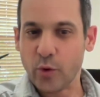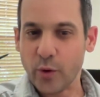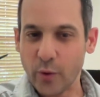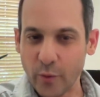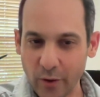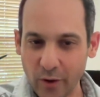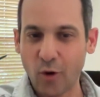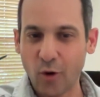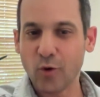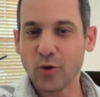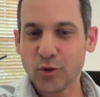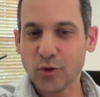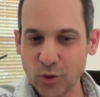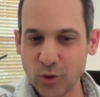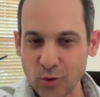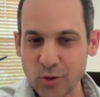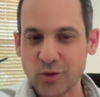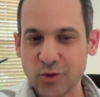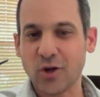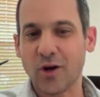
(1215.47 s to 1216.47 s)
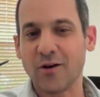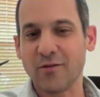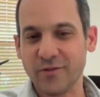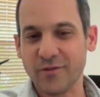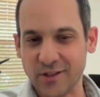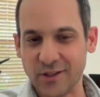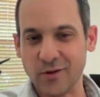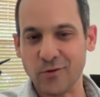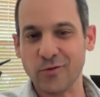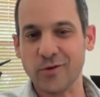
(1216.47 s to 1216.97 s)
We will also solve
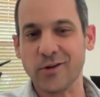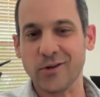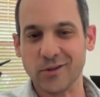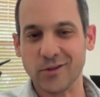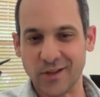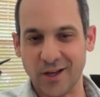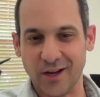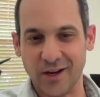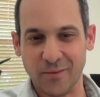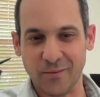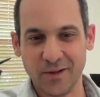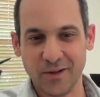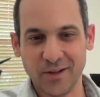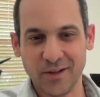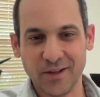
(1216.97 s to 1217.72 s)
it in real time.